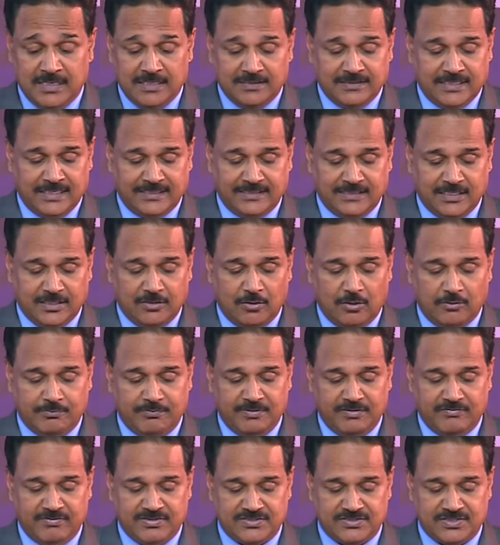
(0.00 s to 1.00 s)
that cannot be
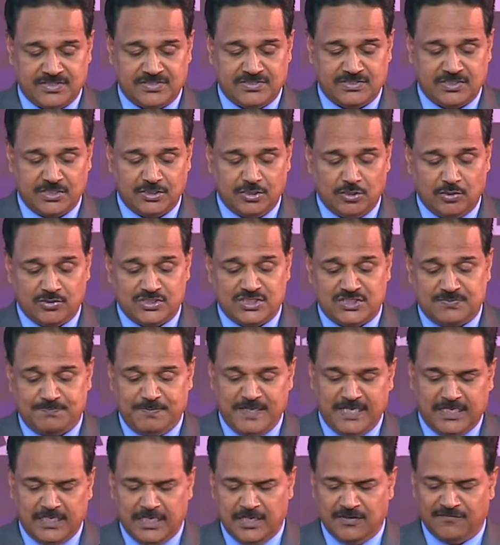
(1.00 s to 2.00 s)
resisted. You're
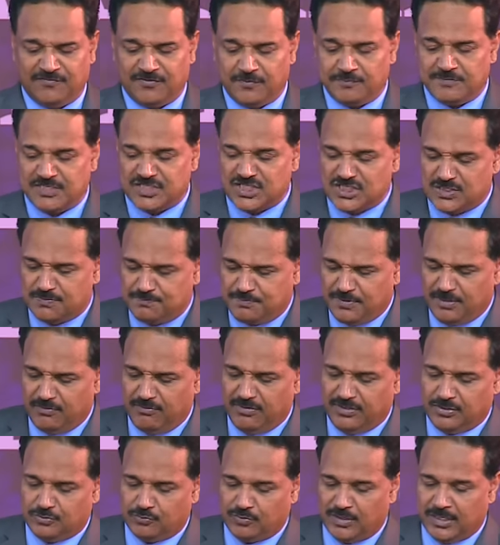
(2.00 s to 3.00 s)
speaking from the
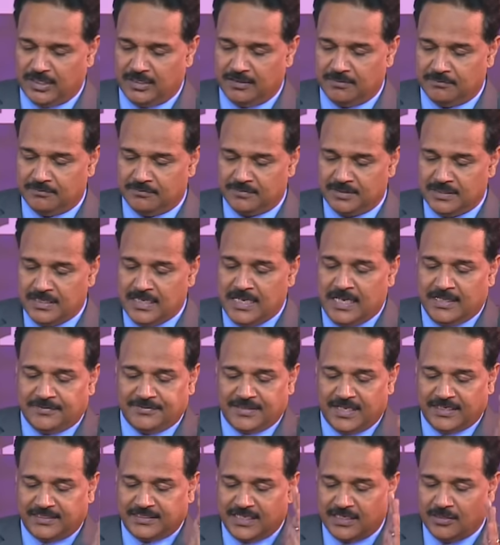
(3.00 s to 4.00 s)
spirit realm
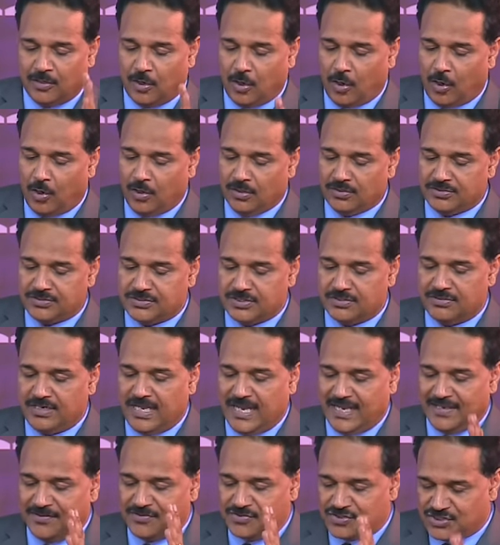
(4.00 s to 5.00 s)
that can alter
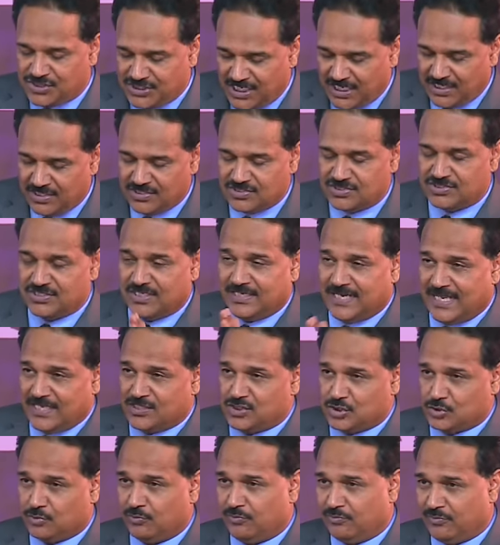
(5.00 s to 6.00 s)
and change the
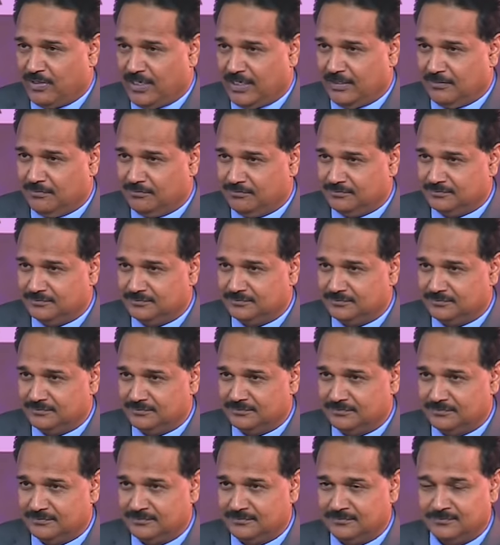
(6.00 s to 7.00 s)
natural realm.
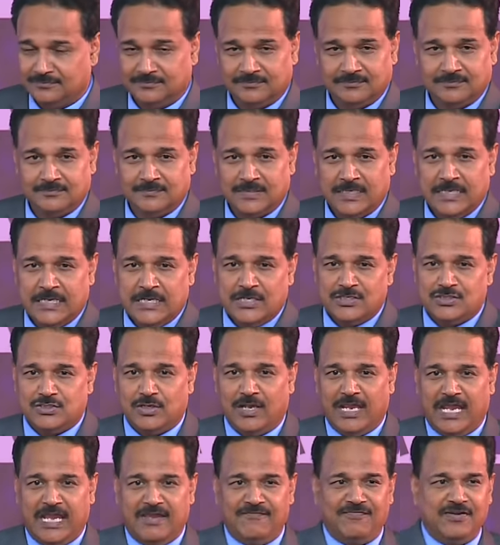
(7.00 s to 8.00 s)
So
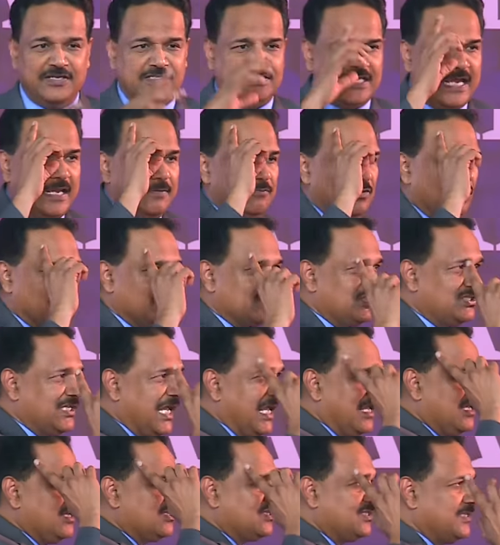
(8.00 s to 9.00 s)
every time you're
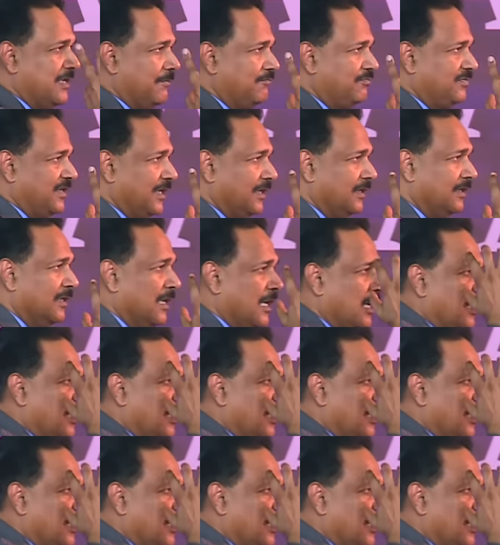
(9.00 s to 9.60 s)
saying something